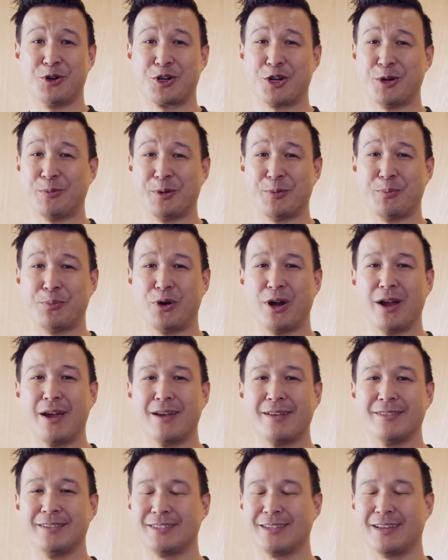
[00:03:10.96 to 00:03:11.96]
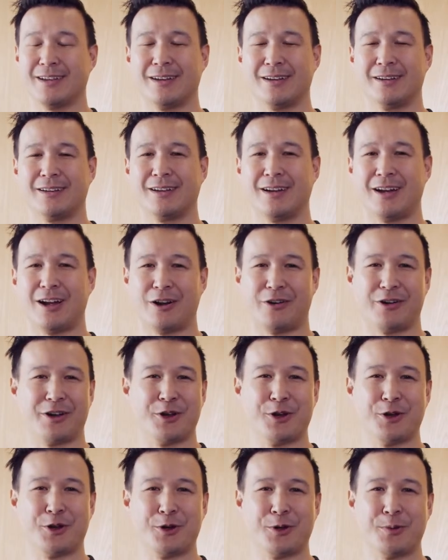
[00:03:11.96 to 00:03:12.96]
common brands are
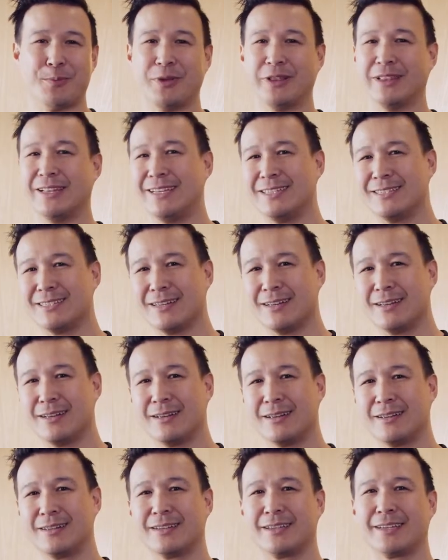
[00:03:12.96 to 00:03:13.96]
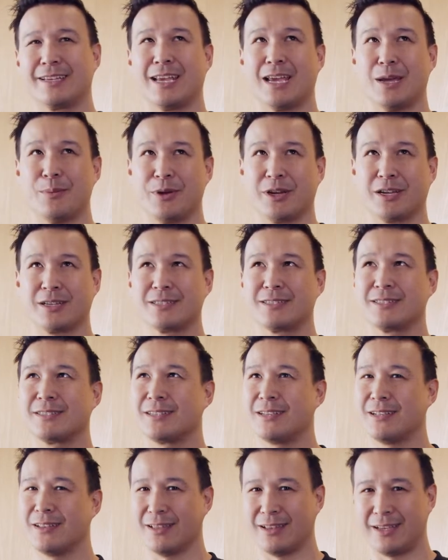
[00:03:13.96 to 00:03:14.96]
Hario, Melita, Chemex,
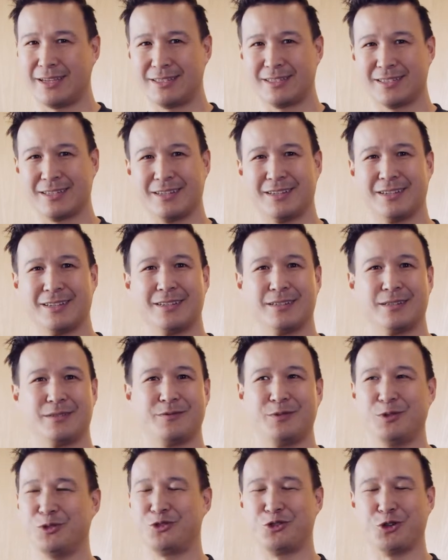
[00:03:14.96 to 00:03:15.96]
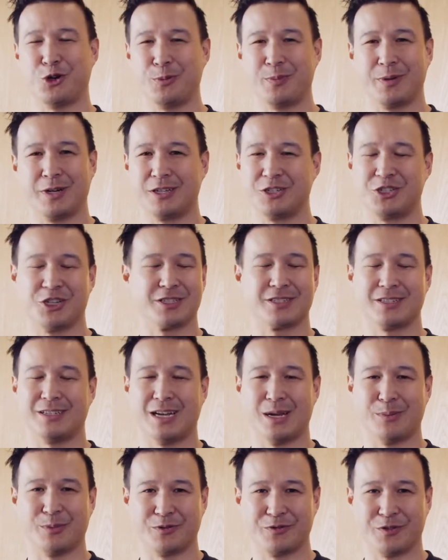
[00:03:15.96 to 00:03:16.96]
Kalita, Filtropa, just to
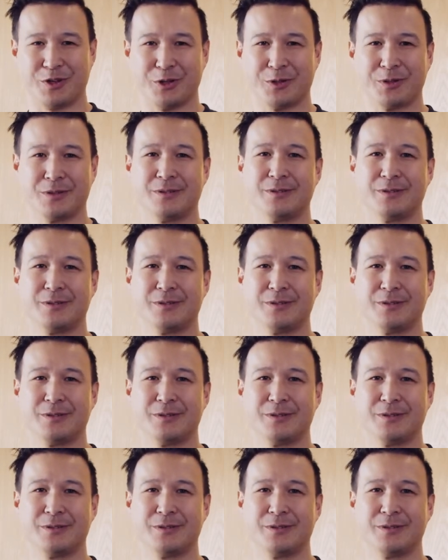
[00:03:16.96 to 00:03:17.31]
name a few.